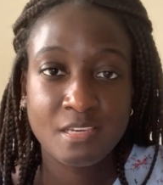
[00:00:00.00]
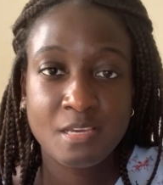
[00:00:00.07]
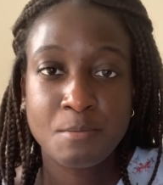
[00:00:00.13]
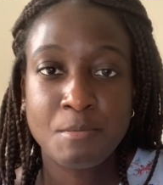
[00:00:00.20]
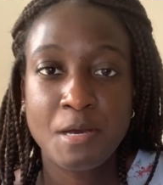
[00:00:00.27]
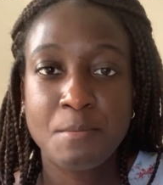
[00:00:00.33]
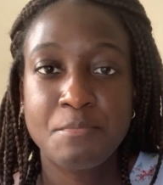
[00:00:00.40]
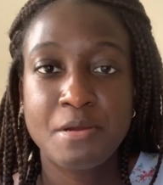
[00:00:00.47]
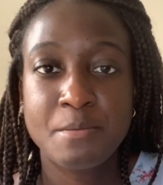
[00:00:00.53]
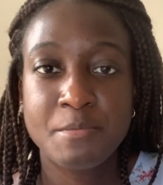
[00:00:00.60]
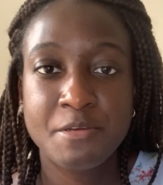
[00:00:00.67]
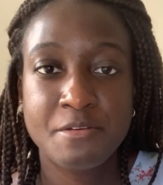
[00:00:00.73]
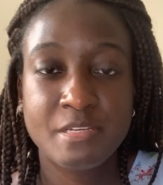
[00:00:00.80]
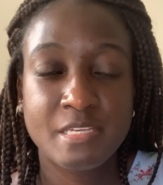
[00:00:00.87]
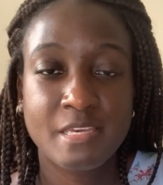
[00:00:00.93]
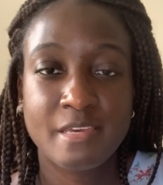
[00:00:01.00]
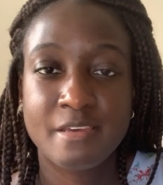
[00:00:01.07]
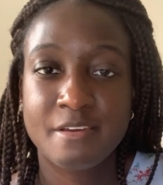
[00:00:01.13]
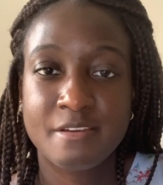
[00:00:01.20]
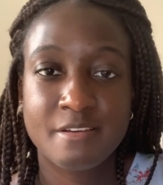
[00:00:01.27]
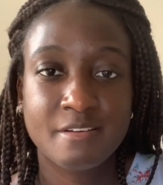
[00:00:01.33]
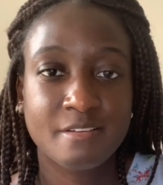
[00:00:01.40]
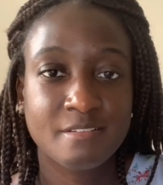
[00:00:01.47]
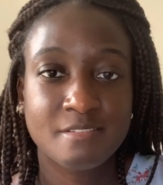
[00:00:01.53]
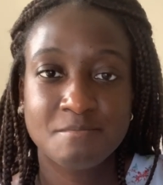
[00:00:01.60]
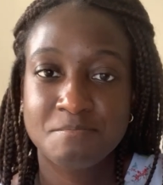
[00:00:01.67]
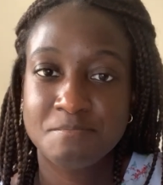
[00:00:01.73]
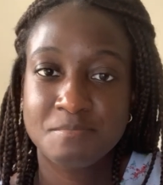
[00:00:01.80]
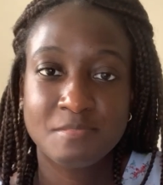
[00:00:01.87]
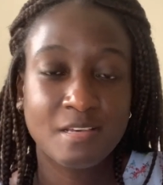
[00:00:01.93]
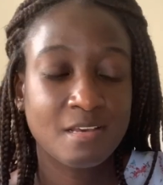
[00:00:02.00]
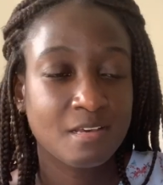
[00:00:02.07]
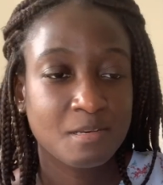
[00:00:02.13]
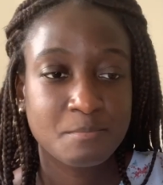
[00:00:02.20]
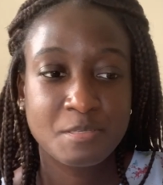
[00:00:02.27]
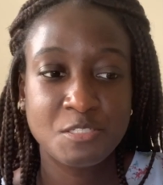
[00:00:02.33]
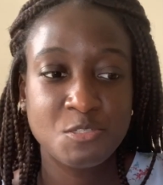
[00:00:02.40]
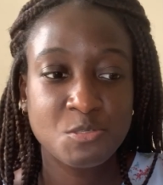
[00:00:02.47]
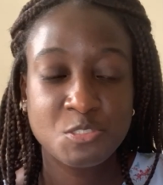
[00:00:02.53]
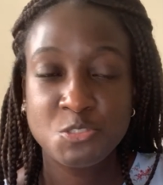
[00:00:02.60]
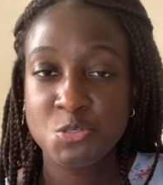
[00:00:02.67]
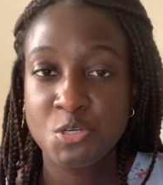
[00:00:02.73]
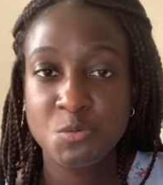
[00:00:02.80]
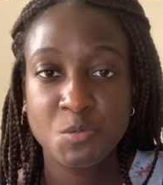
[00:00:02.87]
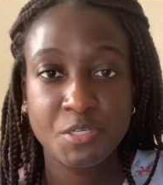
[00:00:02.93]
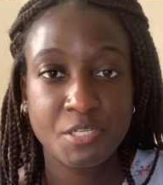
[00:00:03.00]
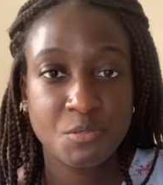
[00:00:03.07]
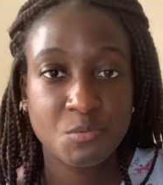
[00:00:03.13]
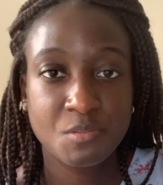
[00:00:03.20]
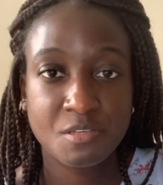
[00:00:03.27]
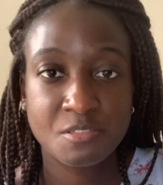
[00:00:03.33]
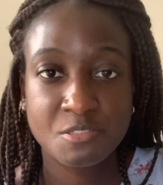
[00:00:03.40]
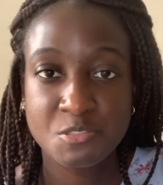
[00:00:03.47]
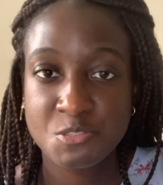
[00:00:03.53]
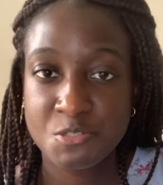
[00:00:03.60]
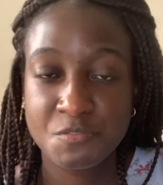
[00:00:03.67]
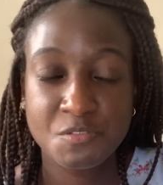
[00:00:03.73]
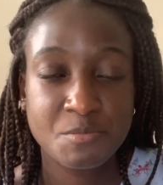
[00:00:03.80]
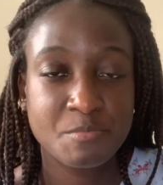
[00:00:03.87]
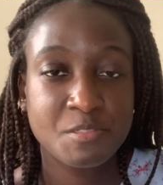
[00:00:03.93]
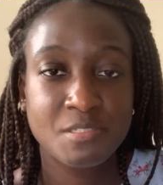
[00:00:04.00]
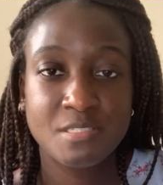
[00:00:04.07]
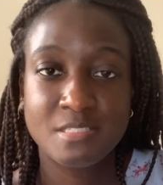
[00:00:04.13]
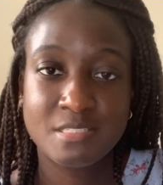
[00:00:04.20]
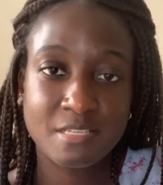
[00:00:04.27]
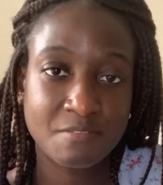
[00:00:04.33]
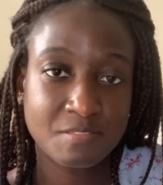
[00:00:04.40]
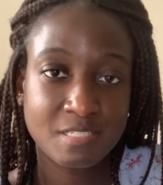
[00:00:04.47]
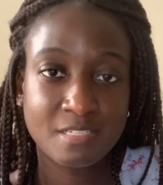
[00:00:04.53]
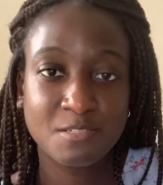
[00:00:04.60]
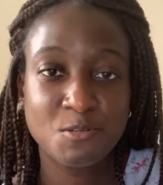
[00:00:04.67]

about primary care and you enjoy working with underserved communities, I've said it